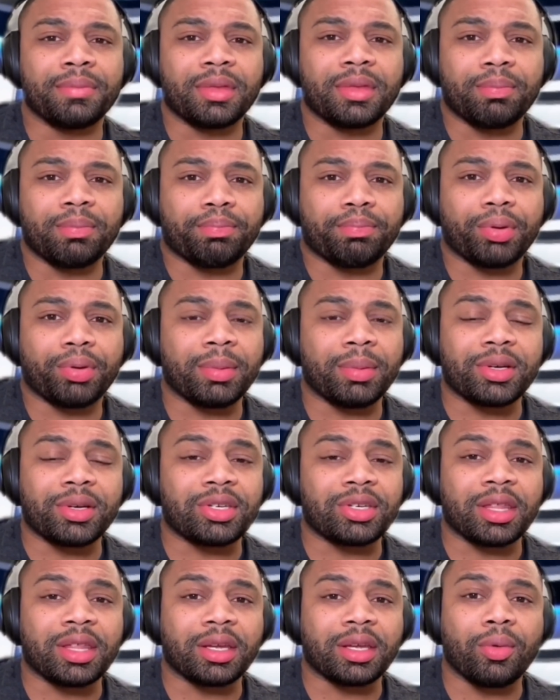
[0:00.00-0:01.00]
pretty much
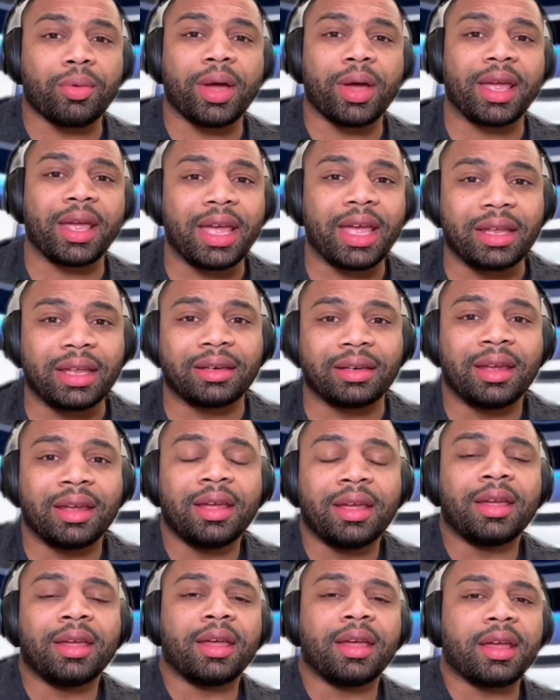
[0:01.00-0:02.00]
nothing away and
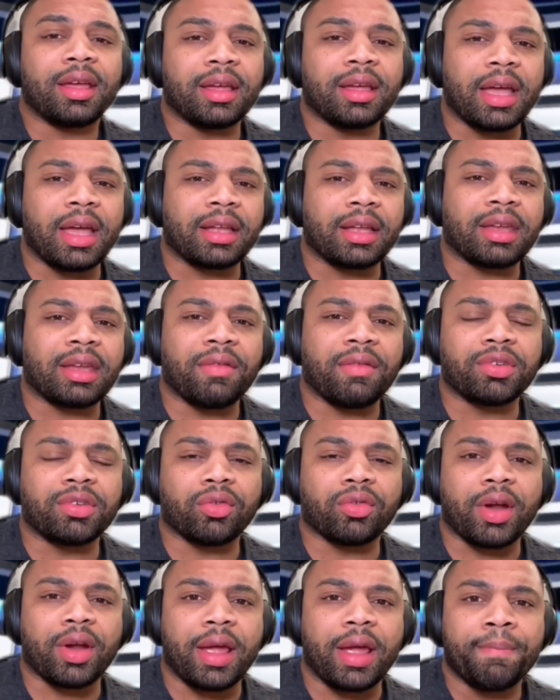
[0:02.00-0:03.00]
got Kevin
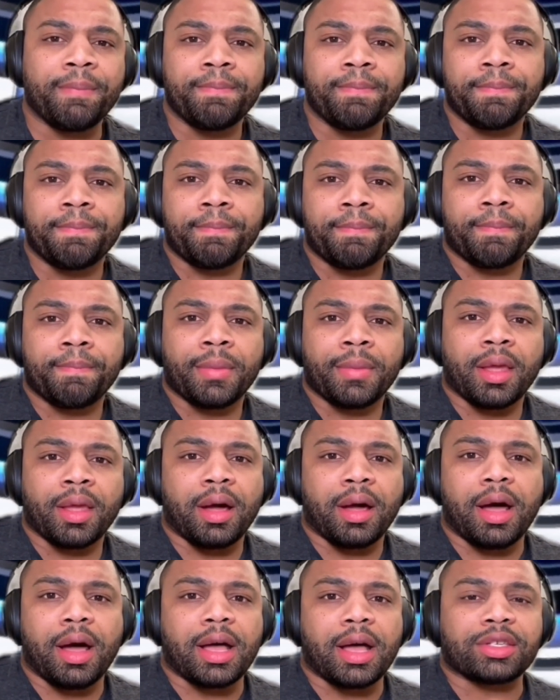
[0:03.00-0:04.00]
Durant.
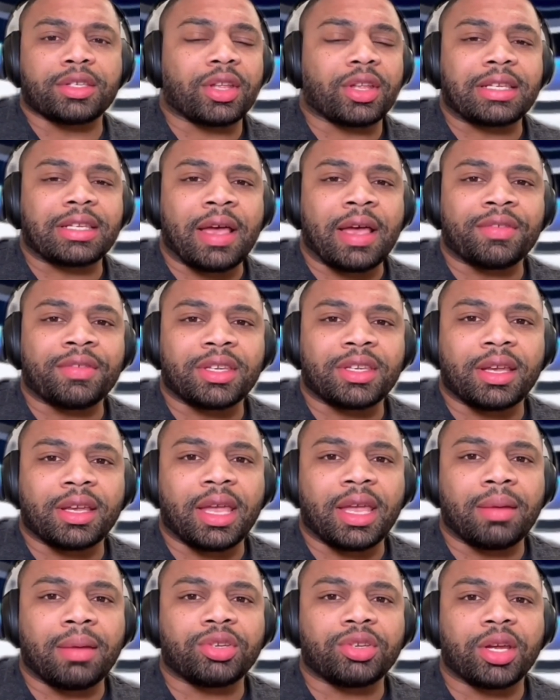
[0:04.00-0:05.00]
So that's obviously a
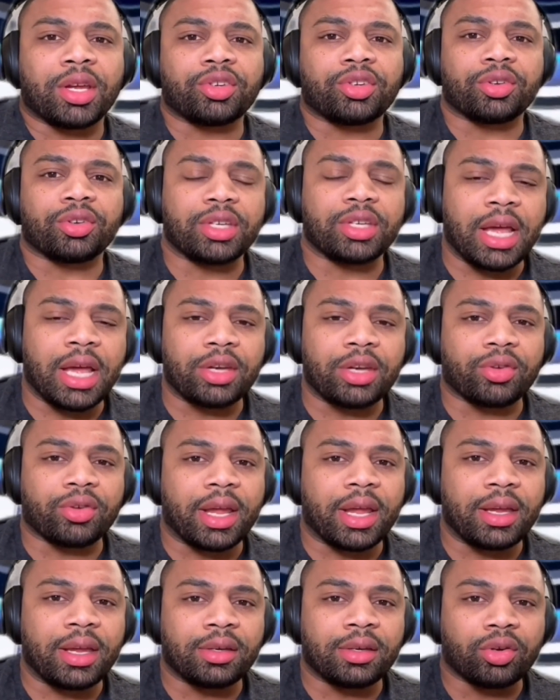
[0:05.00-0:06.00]
game changer. DeAndre
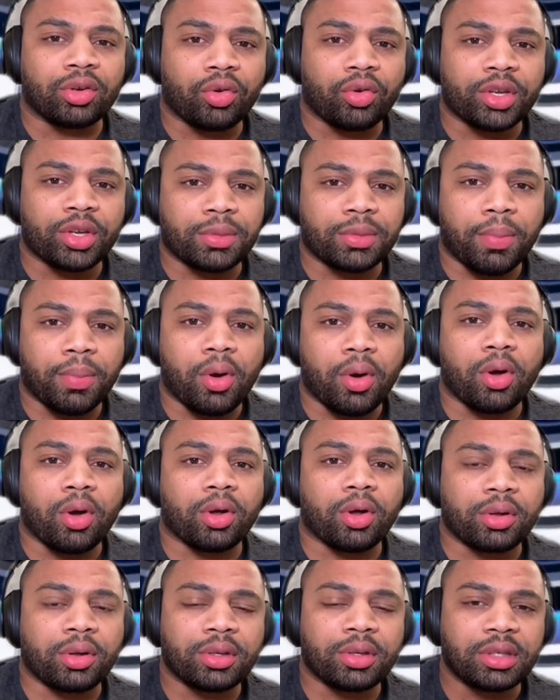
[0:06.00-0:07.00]
Ayton, Chris
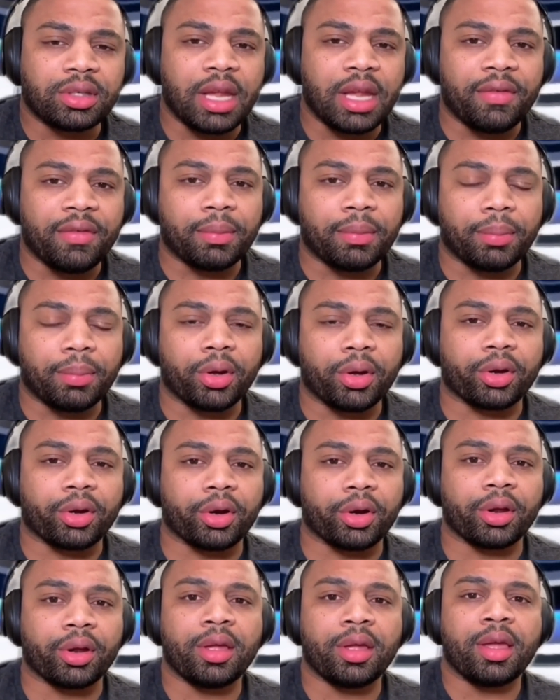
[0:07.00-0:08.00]
Paul, Devin
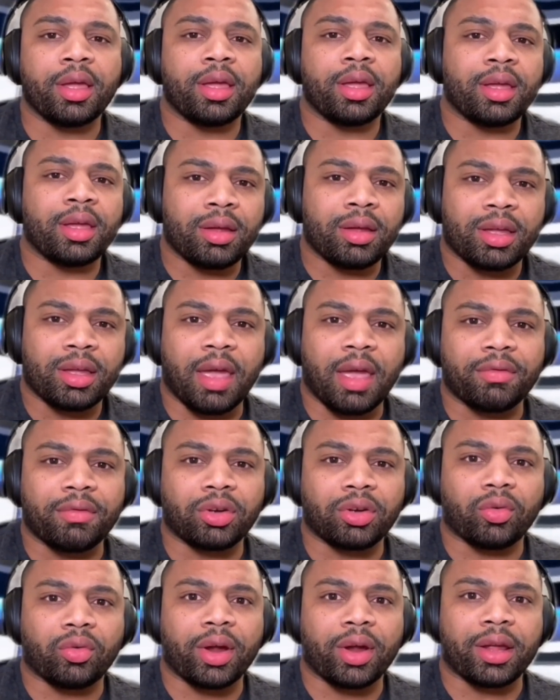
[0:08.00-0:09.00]
Booker, Kevin
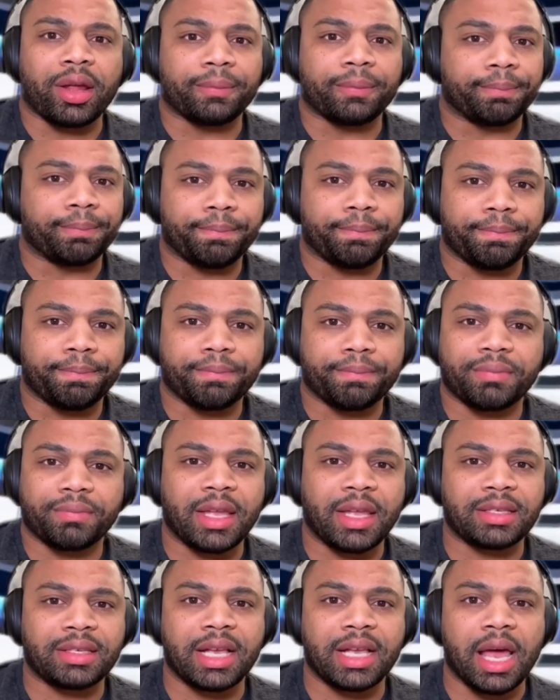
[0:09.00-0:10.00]
Durant.
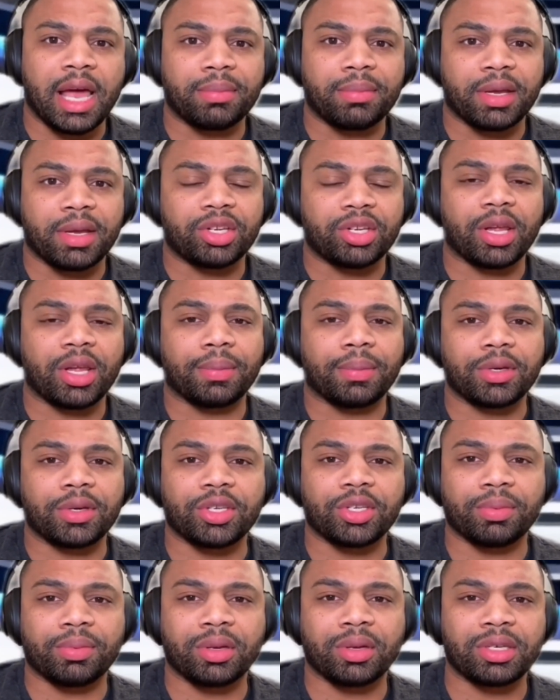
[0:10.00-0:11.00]
That's got to be a
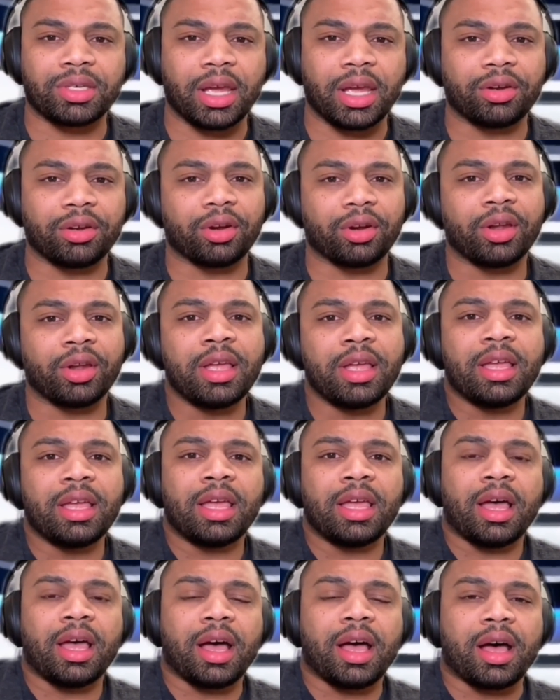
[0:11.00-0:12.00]
championship contender.
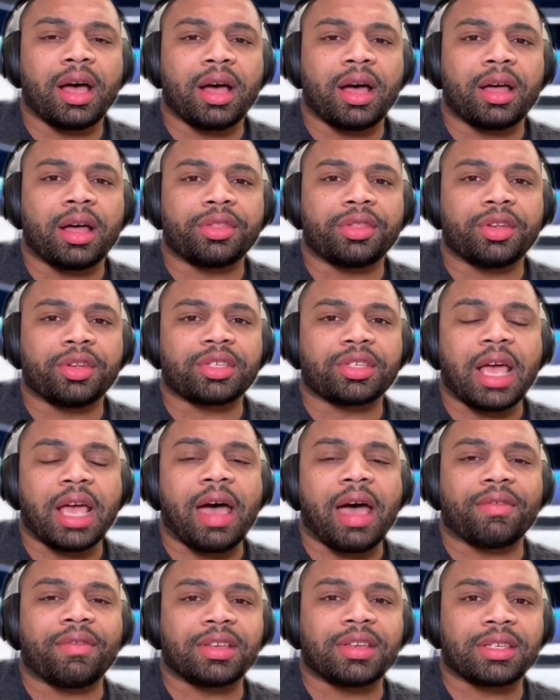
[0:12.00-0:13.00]
There's
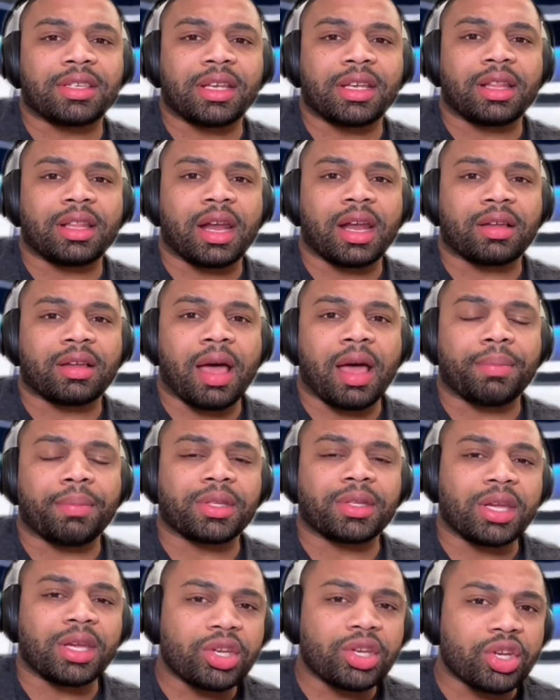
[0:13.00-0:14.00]
obviously a lot of
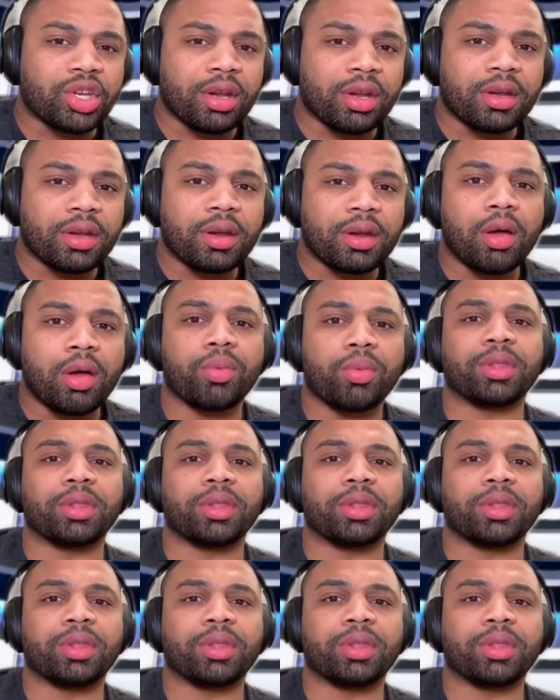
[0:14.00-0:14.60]
competition with the